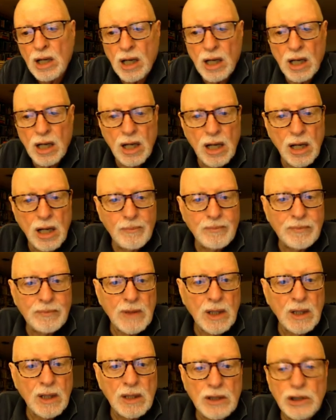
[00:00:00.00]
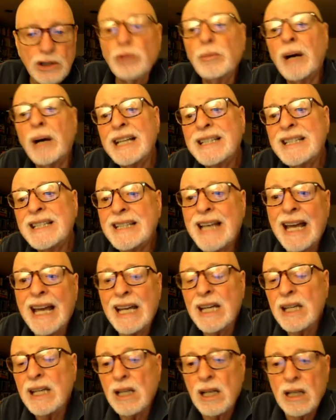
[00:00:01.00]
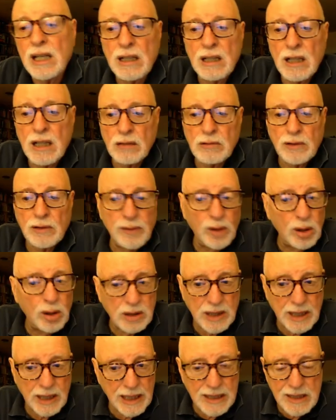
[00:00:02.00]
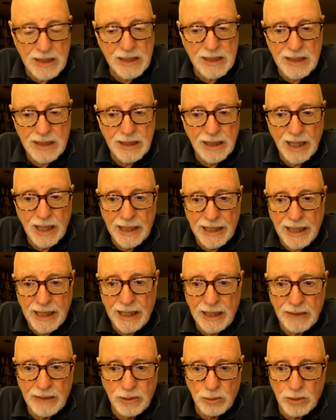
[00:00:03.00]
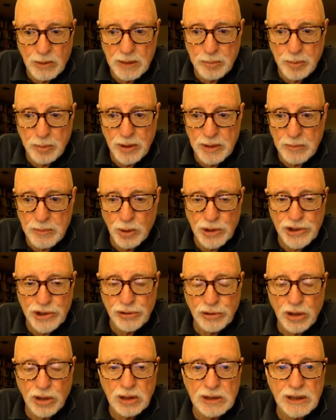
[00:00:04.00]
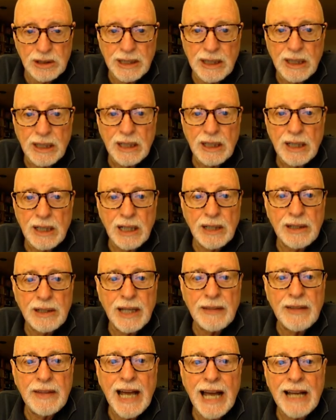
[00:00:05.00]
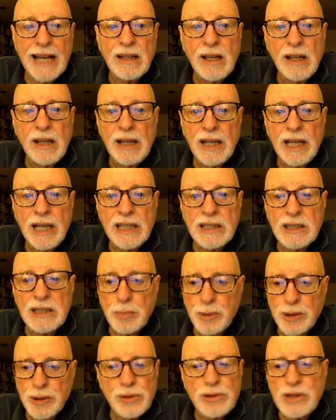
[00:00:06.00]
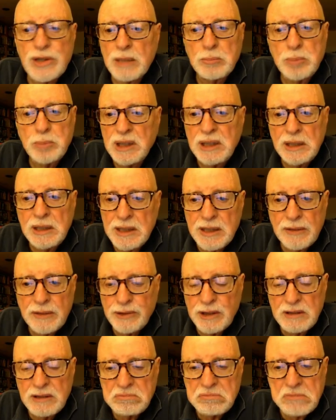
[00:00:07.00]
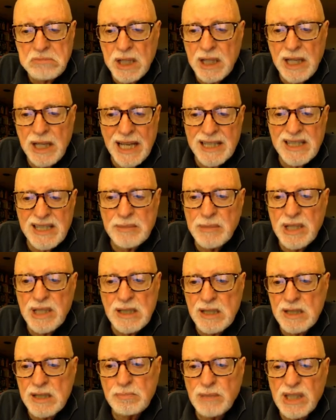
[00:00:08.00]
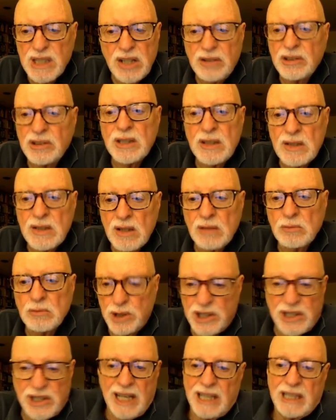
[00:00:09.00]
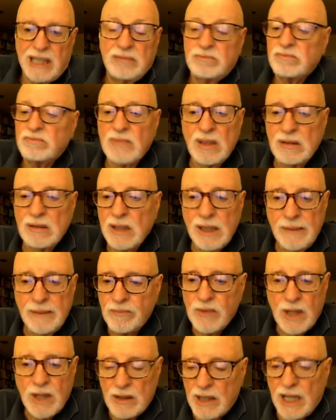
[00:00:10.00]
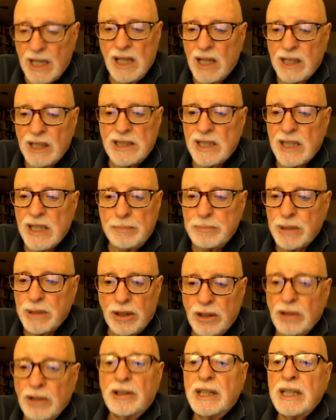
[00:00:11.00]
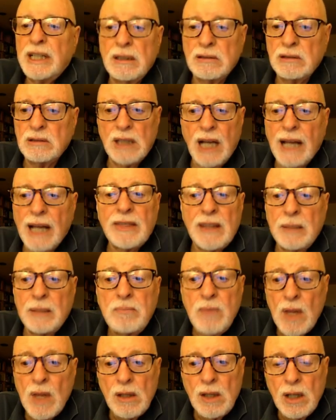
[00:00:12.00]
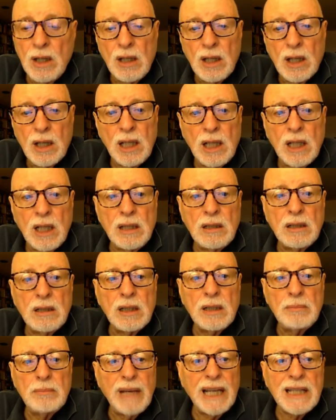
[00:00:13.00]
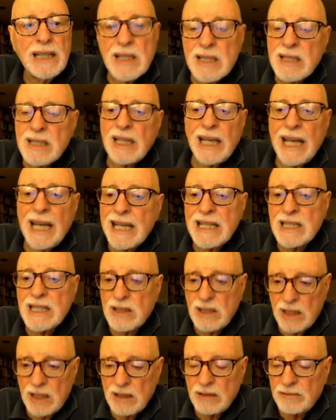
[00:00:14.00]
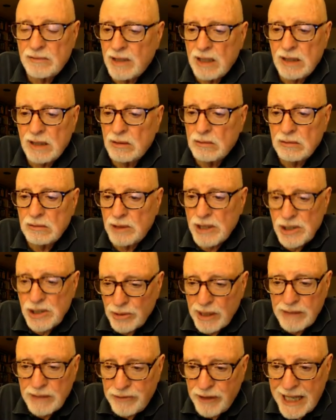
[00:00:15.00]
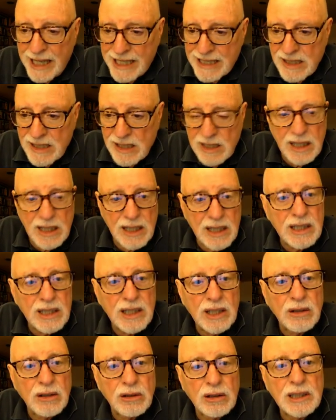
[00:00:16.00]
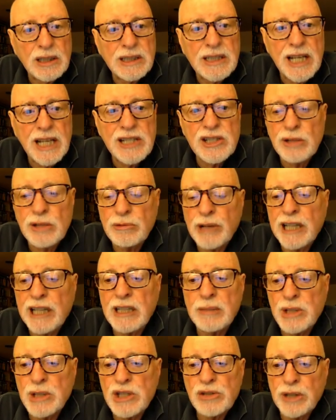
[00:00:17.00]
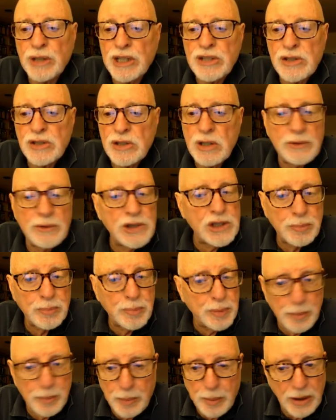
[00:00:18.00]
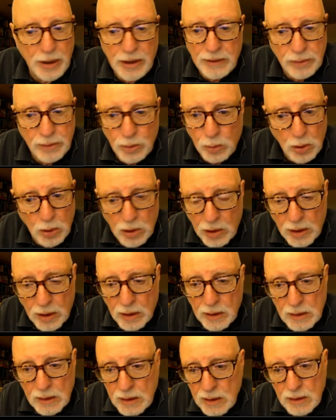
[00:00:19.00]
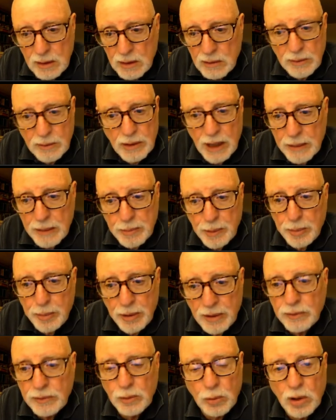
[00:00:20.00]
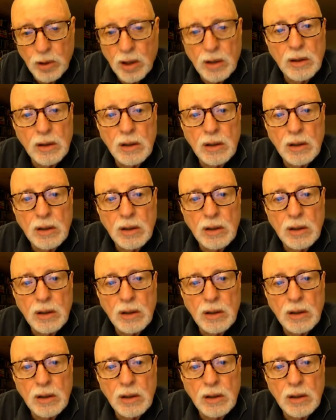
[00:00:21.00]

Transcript: Um, you might say uh, a revolt against the CIA, if you want to put it more strongly uh, than that, and to produce completely different estimates, materials on which they they hunted up in a hurry and got them, and uh, made this case uh, uh, with a straight face in the early days of the Reagan administration. The Soviets are preparing for war. We've got to prepare for war.